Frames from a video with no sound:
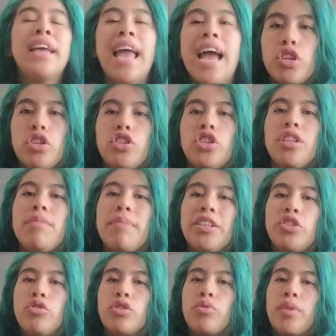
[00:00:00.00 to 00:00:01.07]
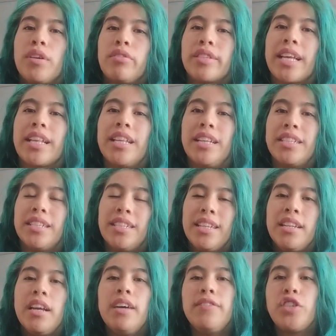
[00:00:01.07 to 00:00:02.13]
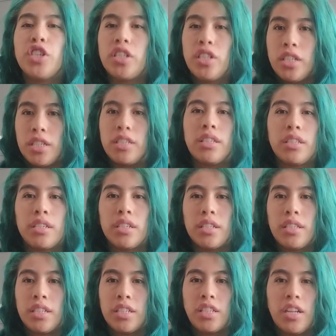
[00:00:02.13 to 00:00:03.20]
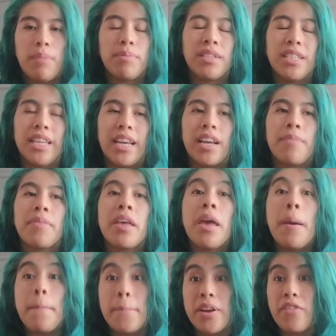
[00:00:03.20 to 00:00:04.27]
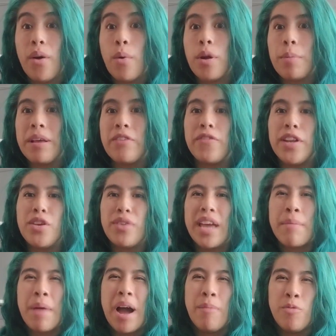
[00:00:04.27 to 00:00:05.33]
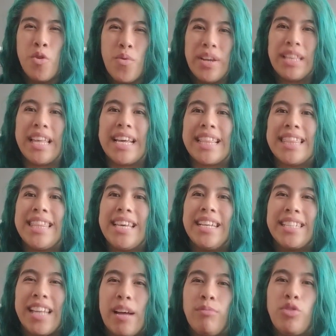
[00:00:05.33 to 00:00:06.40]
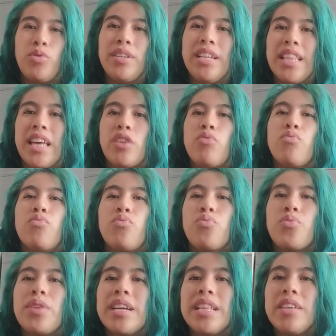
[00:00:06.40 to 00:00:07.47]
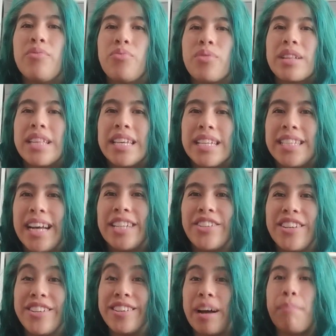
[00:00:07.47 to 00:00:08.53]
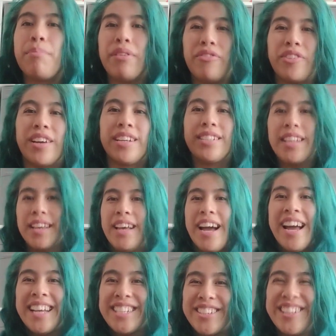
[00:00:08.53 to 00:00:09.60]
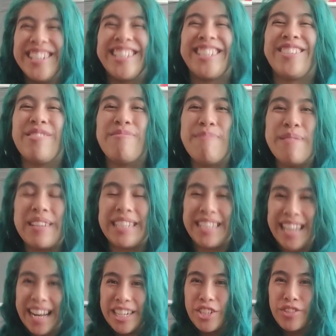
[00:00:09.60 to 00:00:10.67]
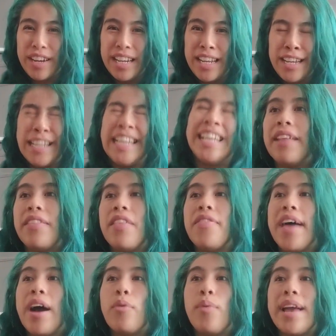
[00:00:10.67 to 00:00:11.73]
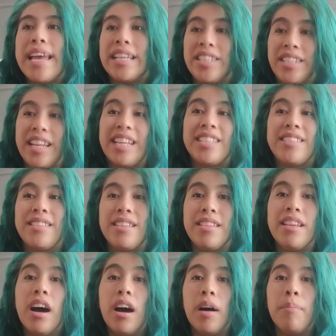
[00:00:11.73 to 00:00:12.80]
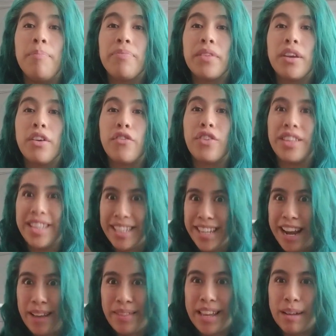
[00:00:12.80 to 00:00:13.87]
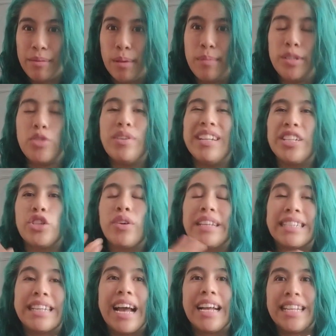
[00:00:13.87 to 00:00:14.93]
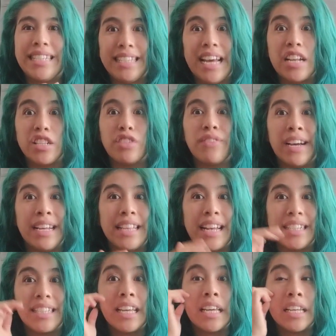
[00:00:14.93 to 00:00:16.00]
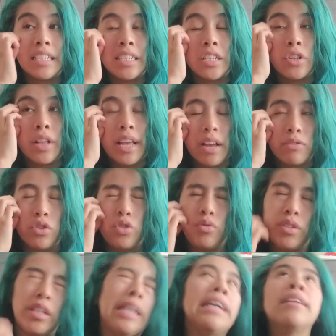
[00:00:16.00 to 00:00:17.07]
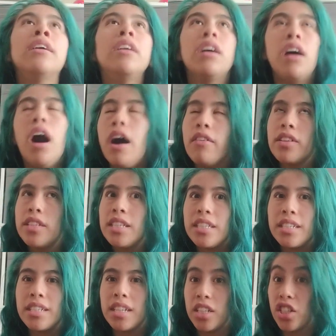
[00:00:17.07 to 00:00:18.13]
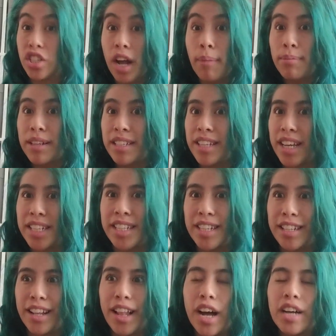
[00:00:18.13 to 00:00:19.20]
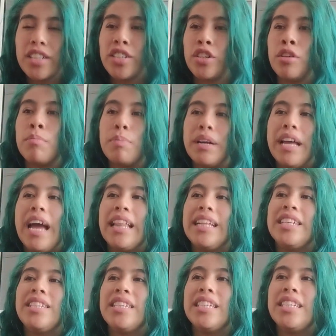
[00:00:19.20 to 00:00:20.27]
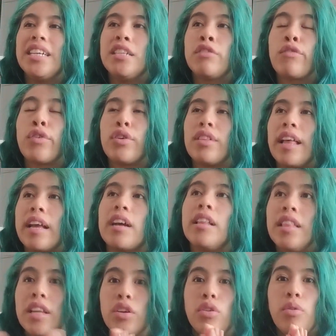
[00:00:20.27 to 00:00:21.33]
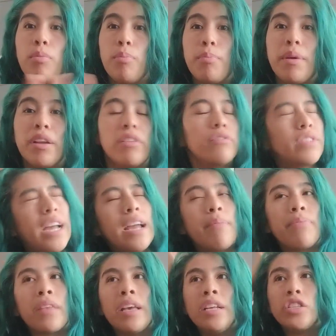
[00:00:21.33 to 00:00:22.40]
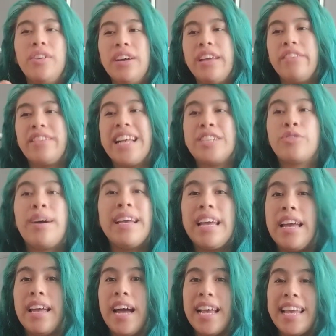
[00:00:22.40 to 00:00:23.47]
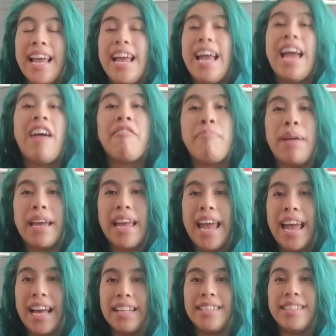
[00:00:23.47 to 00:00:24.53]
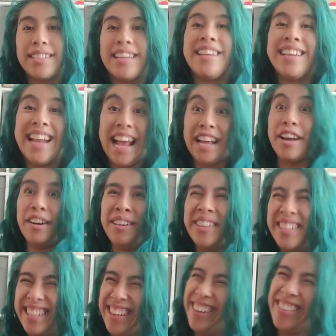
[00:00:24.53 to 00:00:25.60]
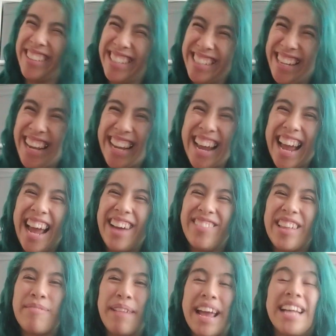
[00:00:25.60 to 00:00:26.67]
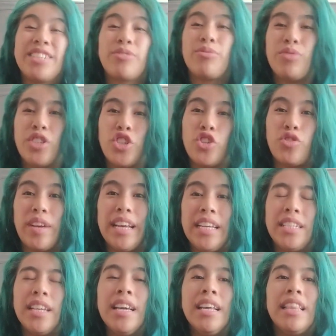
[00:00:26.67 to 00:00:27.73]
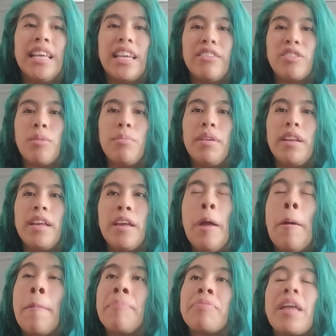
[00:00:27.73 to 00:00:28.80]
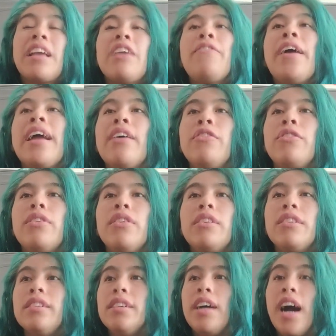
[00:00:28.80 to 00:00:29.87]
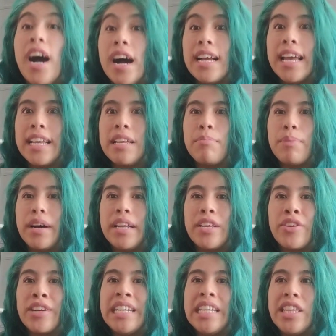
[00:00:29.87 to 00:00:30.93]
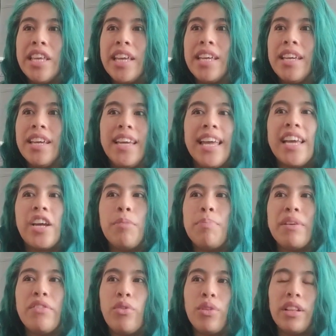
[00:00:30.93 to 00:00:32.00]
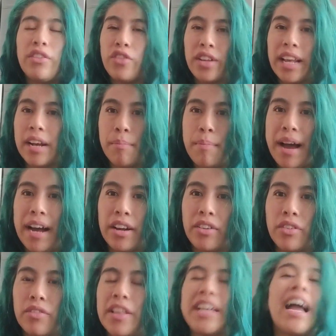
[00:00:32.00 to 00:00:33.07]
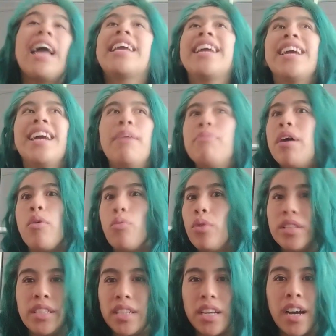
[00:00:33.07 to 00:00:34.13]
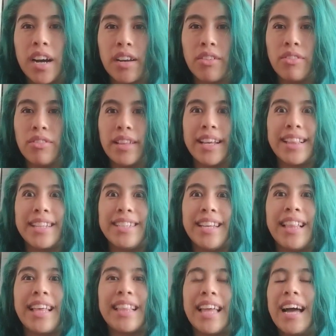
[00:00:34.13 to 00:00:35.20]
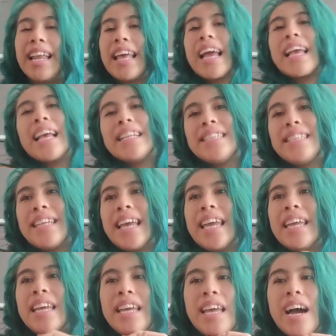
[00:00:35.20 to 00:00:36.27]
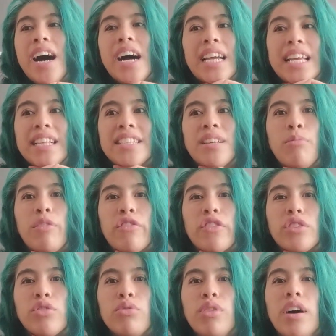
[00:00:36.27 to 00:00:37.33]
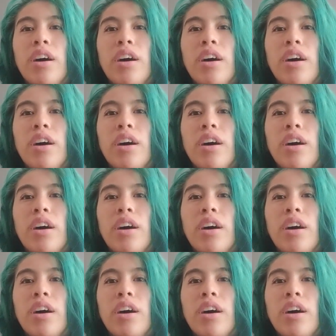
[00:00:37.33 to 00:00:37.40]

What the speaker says: So usually my shoulder one goes like this. It's enough just to stop the tick. But if I want to play a video game, I'm going like this. I'm doing it like really exaggerated. Look, I'm buff, you guys. I do it super exaggerated, and then that way it stays numb for the time that I'm going to be doing it. So it's kind of satisfying that tick until I have to do it again. Obviously, it doesn't stop the ticks in the long term, but at least it does for like a little bit of time. So that's why I can't have my hands in handcuffs. Obviously, I can't have like my hands restrained. Like if somebody, like if I ever hug anybody or anything, it could be only for like a matter of like I'm not one to cuddle. Like let's say like that. Like I can't stay hugging someone for too